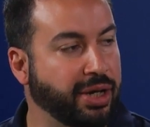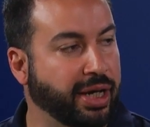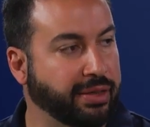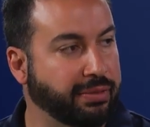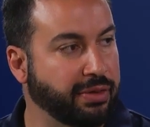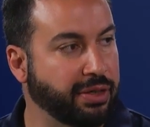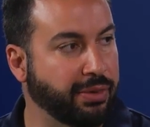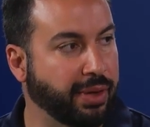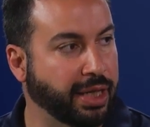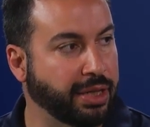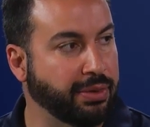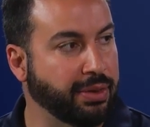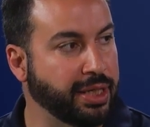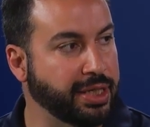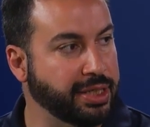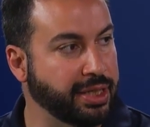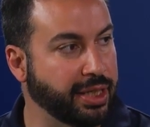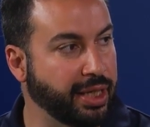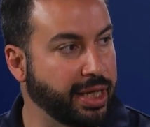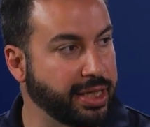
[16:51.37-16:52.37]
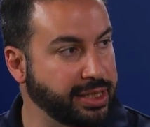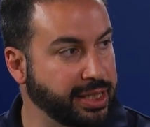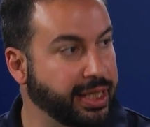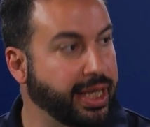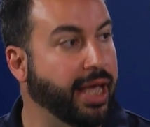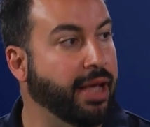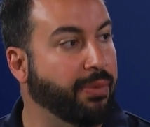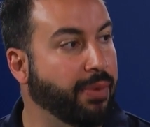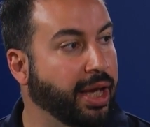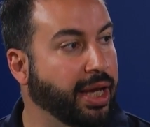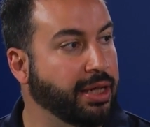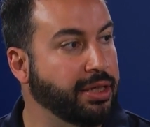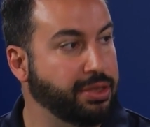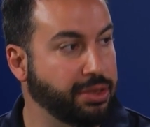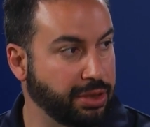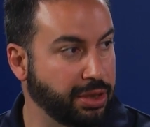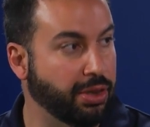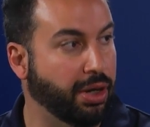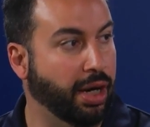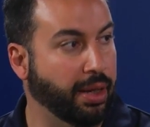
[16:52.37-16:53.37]
Active Directory as a gateway
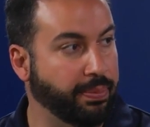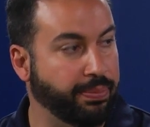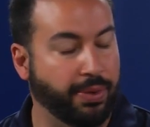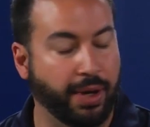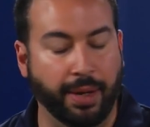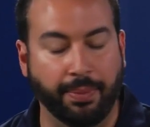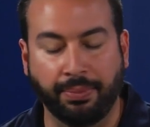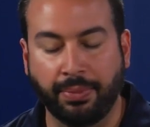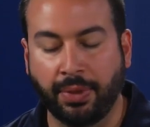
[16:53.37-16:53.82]
to your on-prem,